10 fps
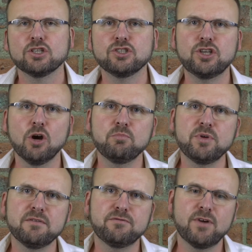Don't be
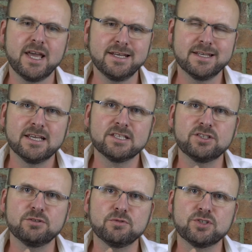afraid
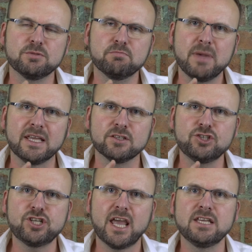to make the
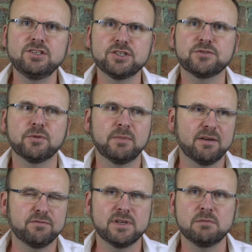changes from that
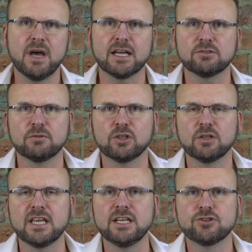feedback
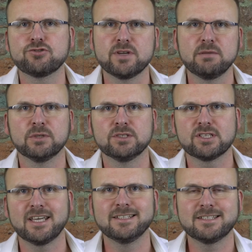in a treatment
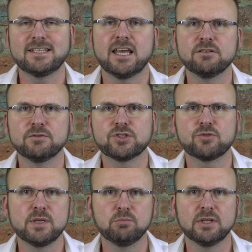instead of a
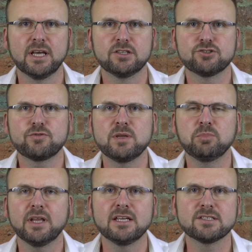screenplay.
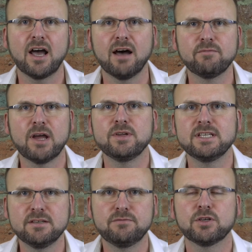Screenplays are very
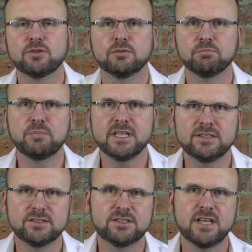difficult
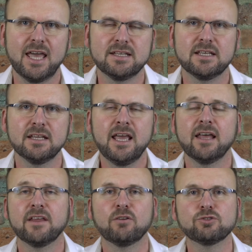beasts to edit,
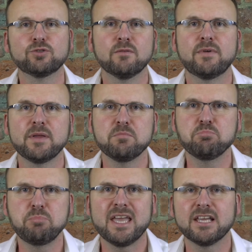and they're also a very
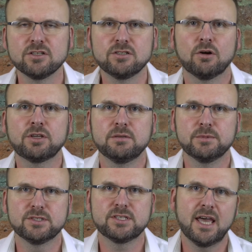big
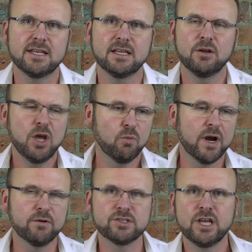document to edit,
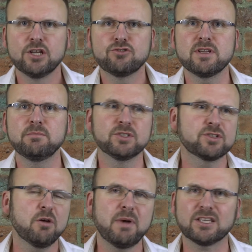whereas treatments,
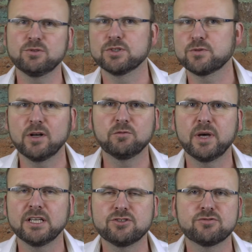go back to a
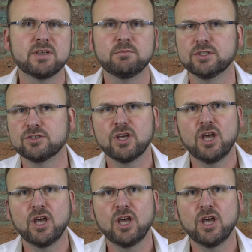12-page treatment